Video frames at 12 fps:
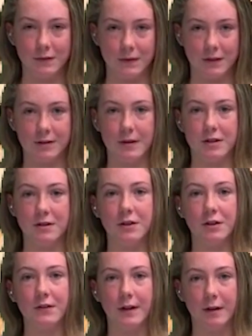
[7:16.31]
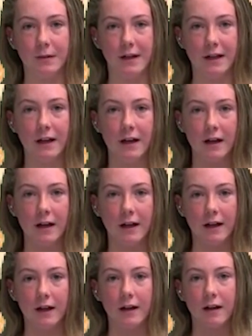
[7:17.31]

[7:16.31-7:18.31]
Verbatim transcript: feel special in your family,